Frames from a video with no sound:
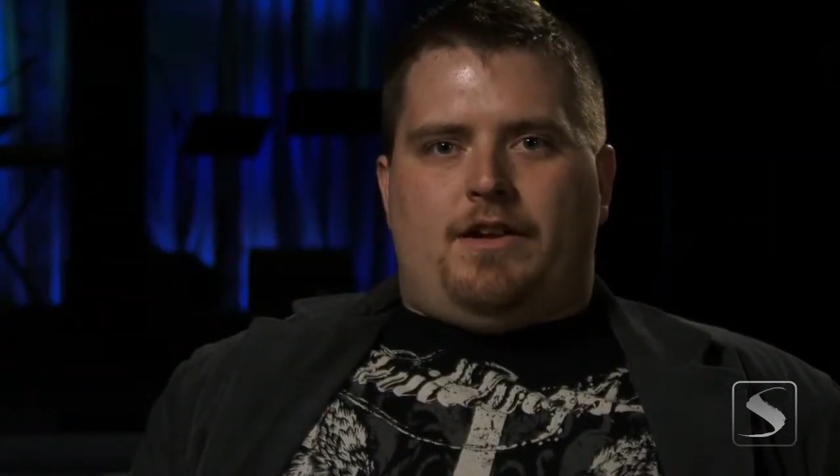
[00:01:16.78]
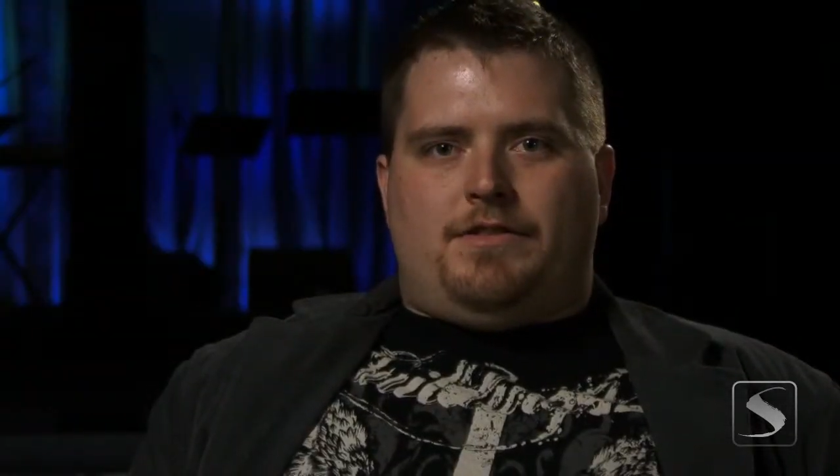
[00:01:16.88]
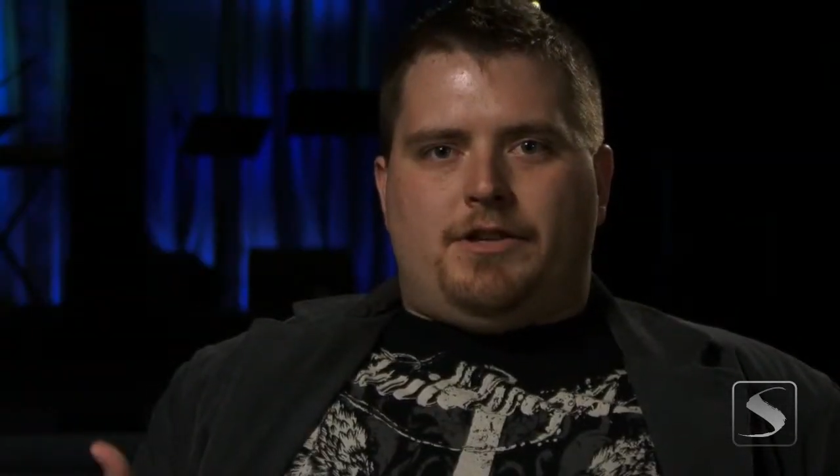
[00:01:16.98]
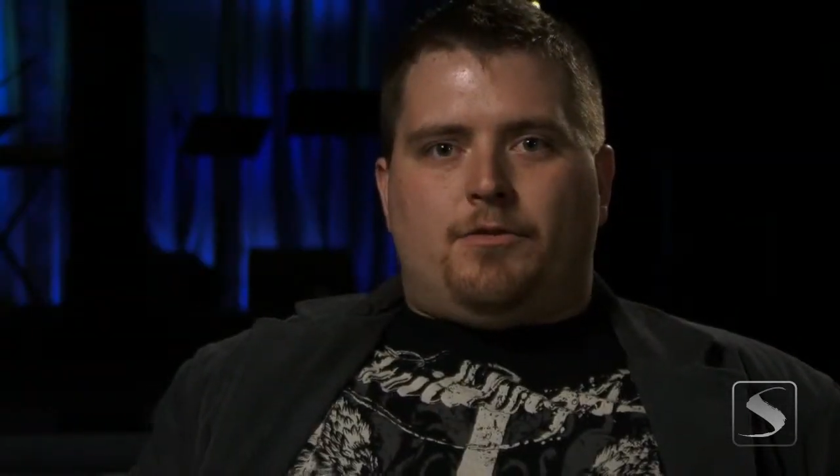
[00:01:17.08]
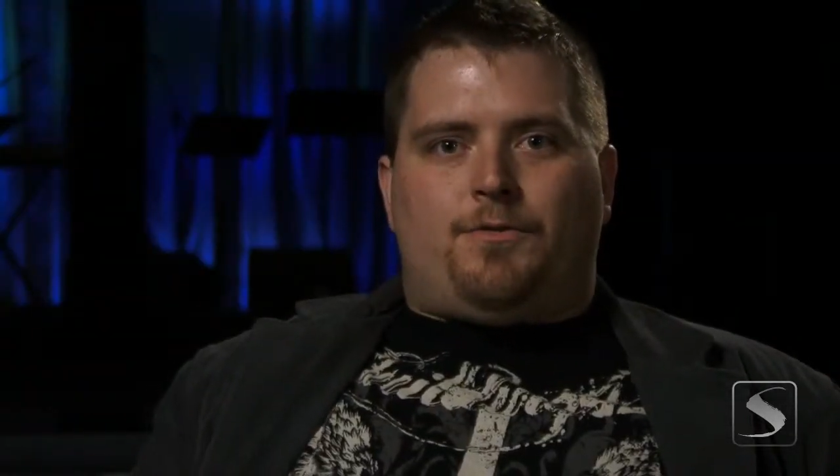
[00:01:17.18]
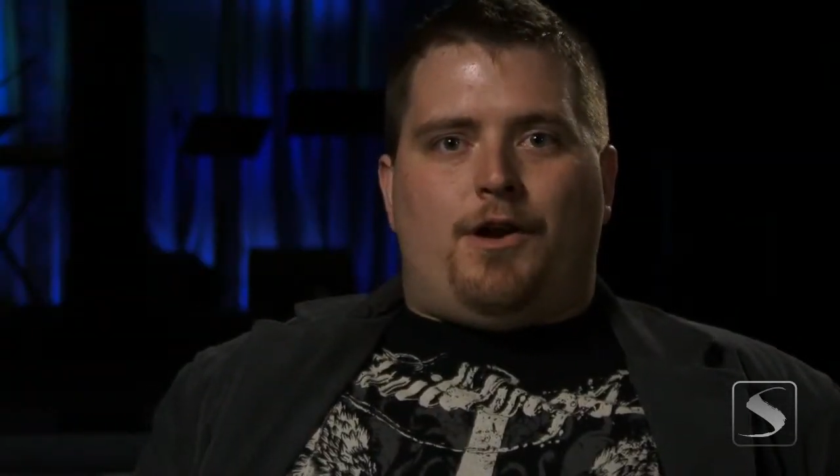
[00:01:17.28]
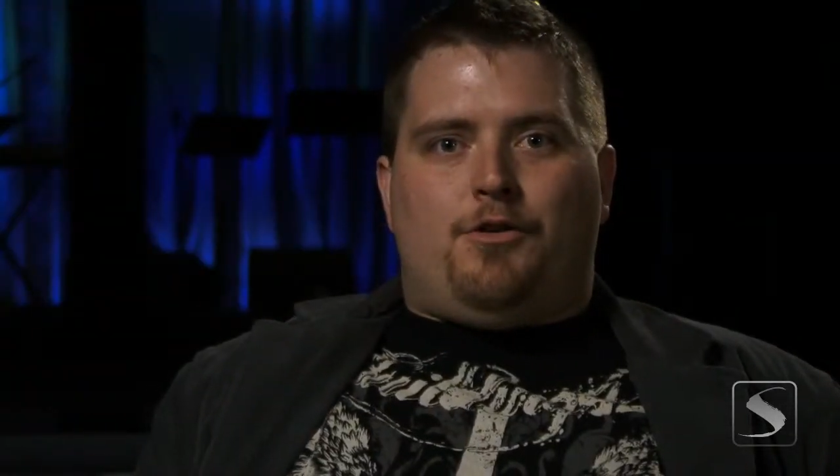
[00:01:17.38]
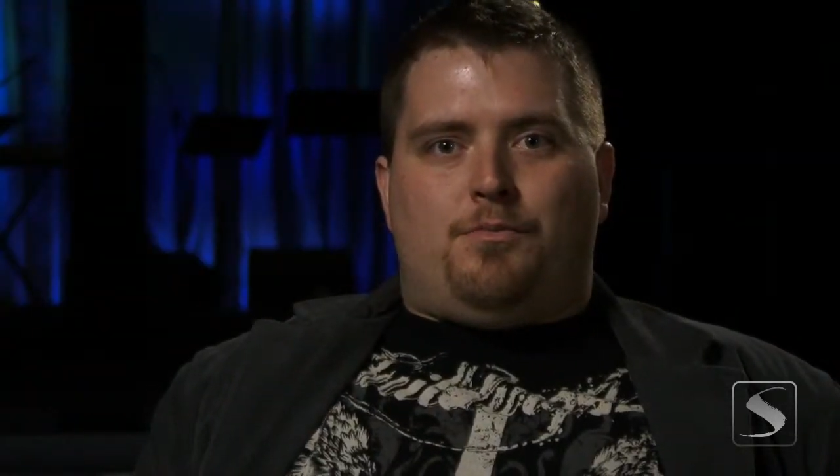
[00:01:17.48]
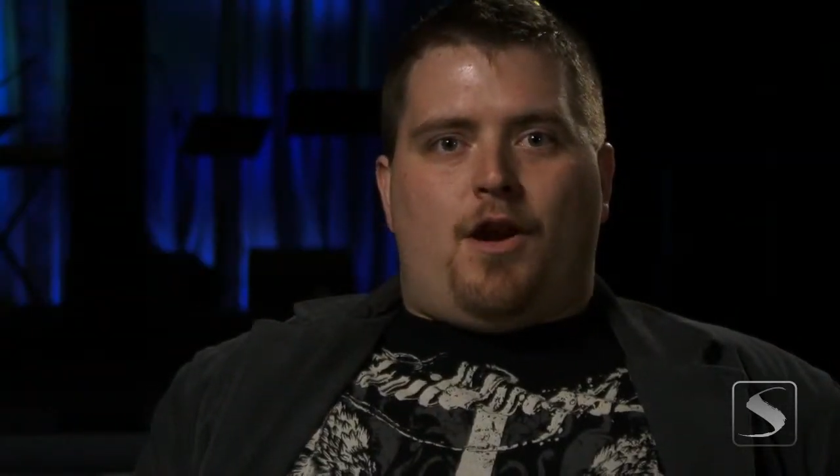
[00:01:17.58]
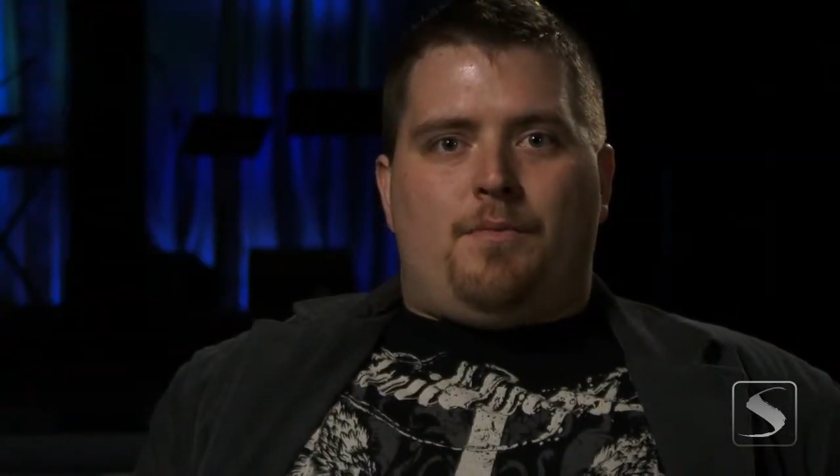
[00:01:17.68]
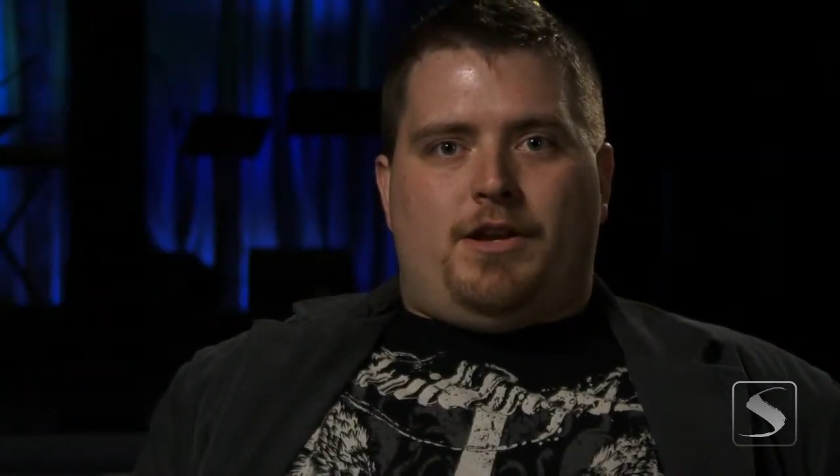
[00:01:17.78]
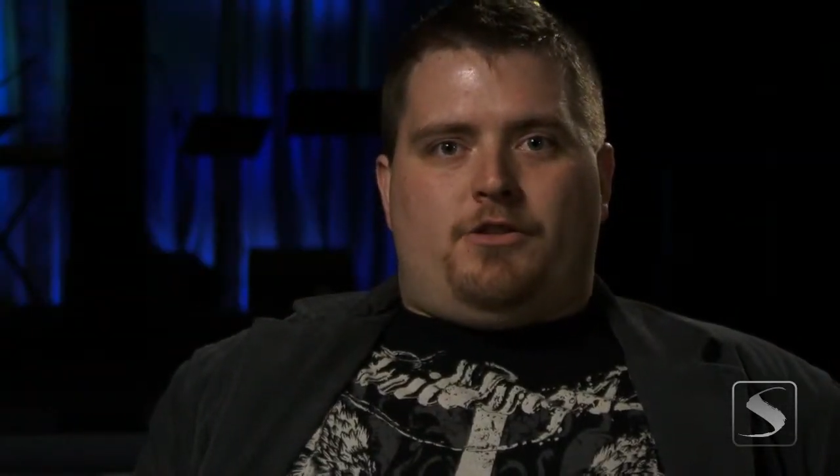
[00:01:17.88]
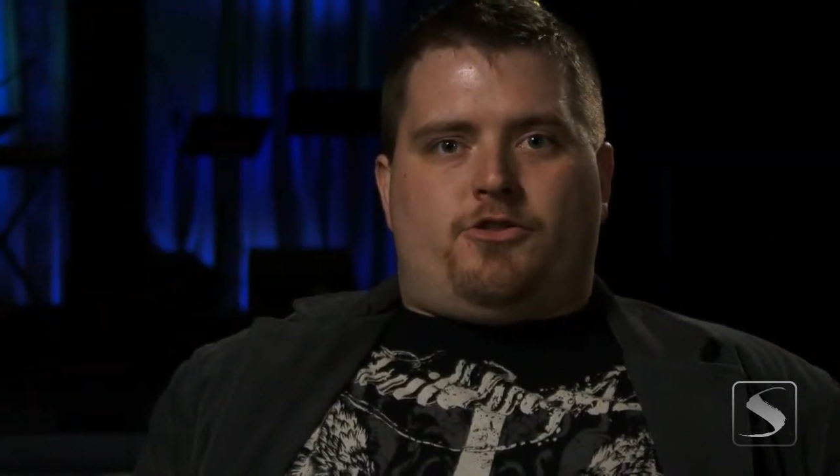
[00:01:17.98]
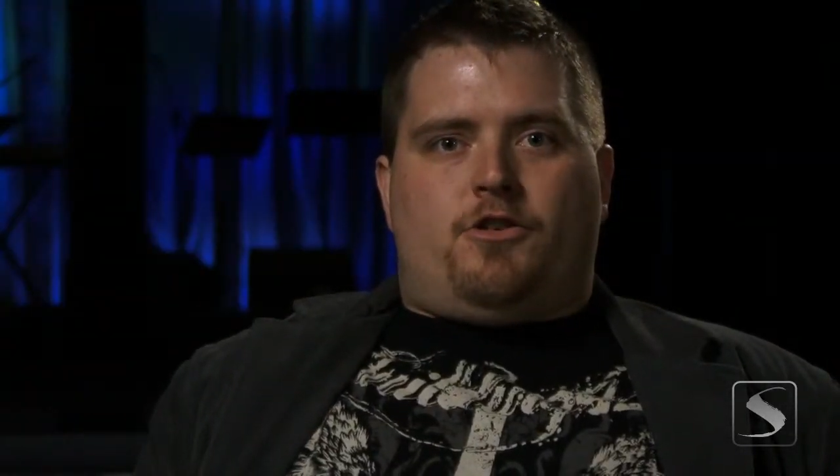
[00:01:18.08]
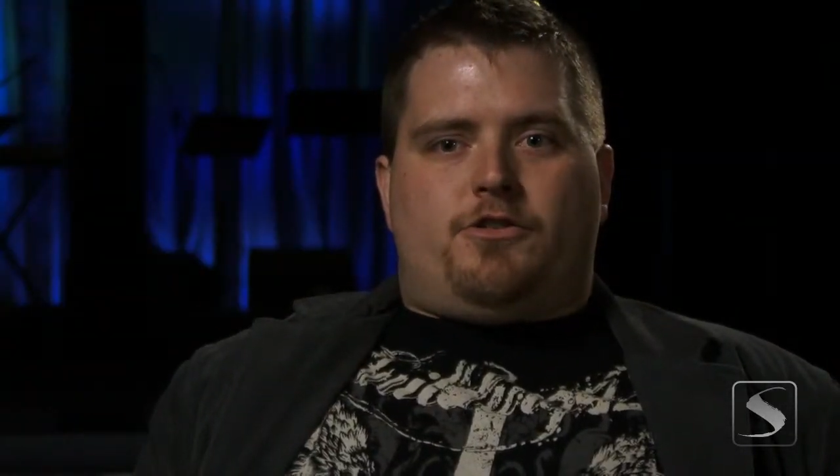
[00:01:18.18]
and a dear friend who brought me to
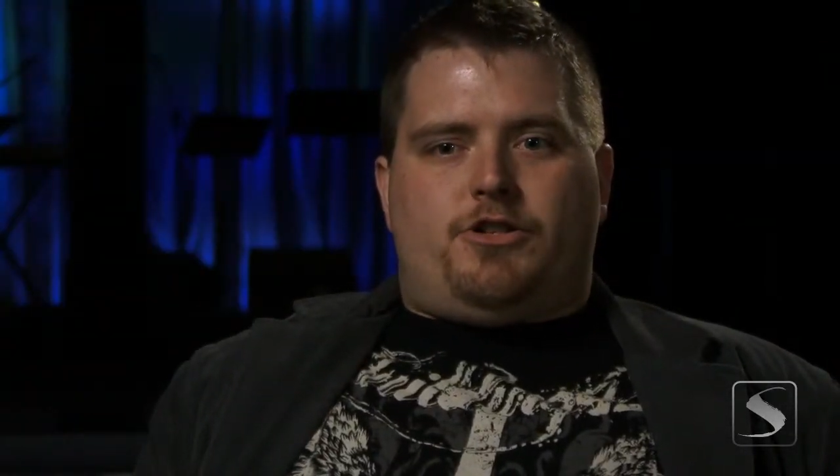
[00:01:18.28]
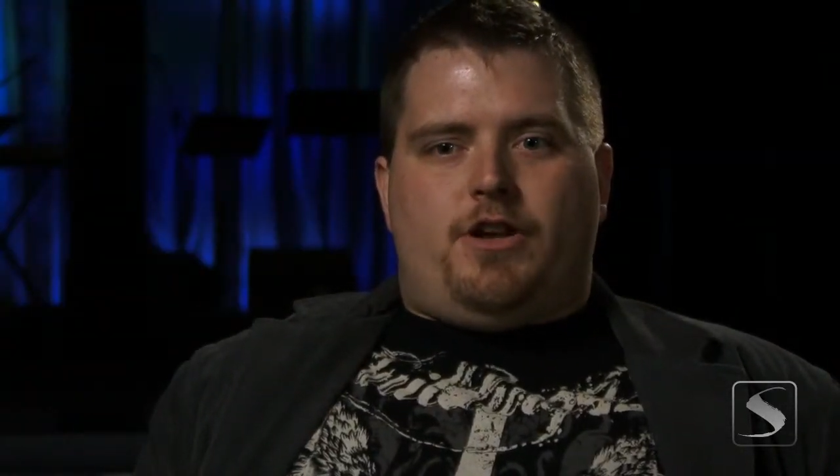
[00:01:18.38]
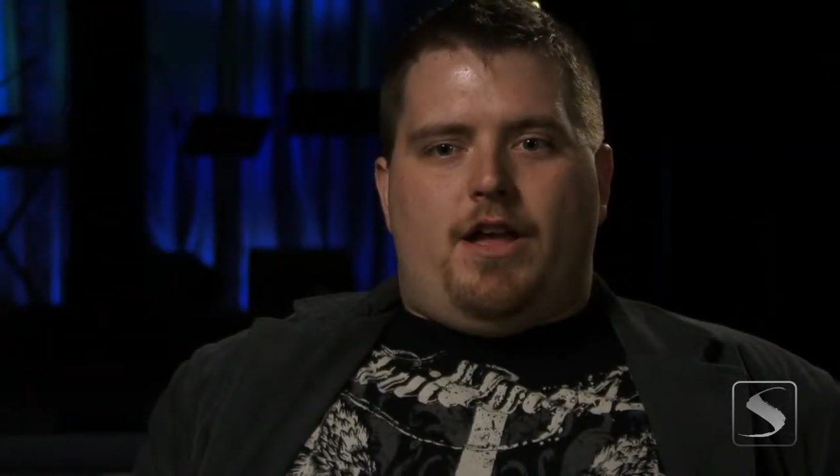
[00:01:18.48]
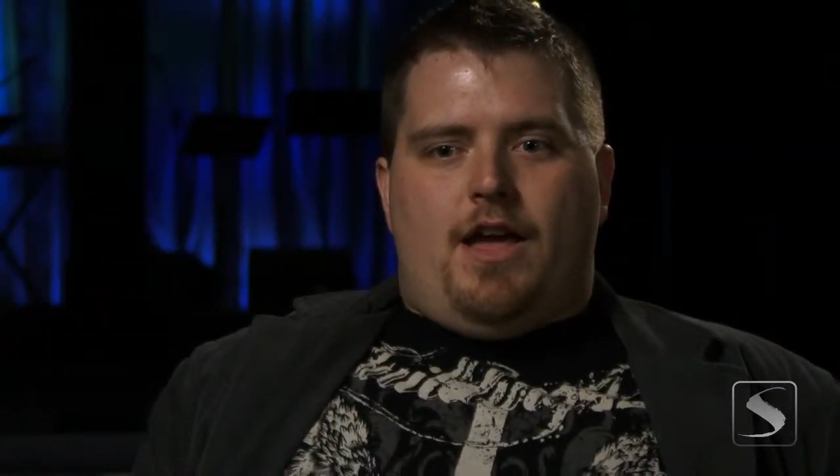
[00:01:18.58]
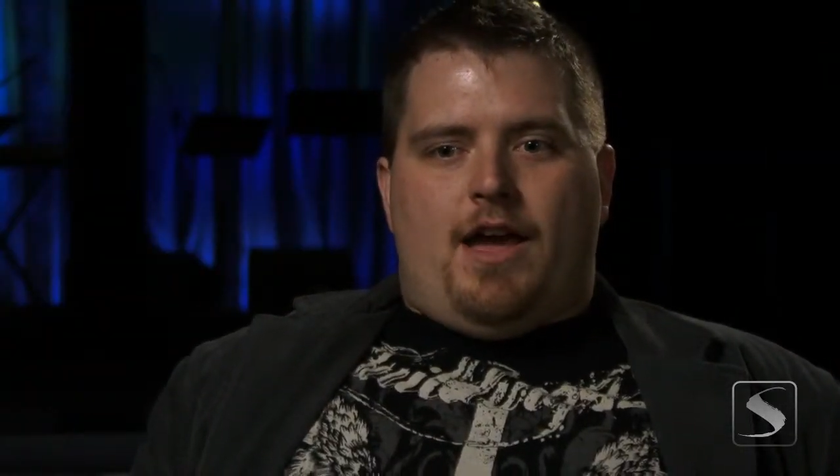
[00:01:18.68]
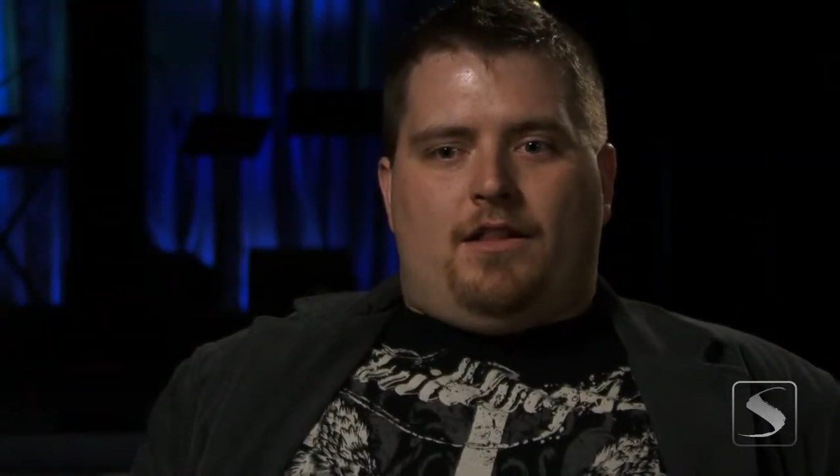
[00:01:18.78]
church and